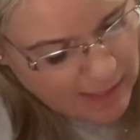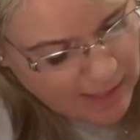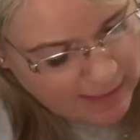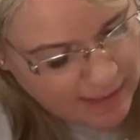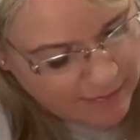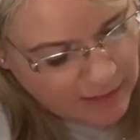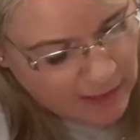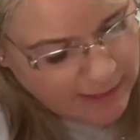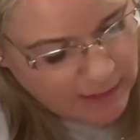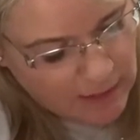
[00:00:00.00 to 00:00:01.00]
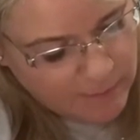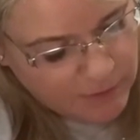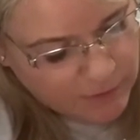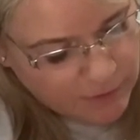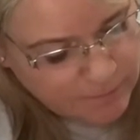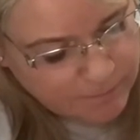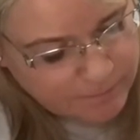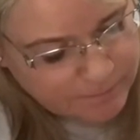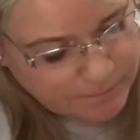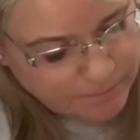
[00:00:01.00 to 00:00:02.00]
Now the audiometer
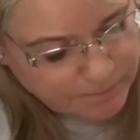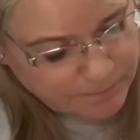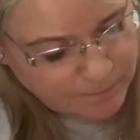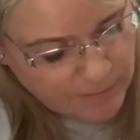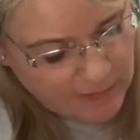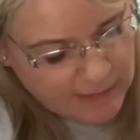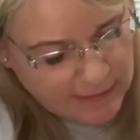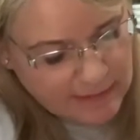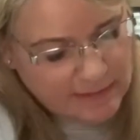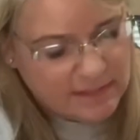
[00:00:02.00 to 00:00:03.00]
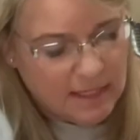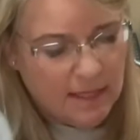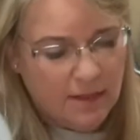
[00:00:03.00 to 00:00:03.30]
is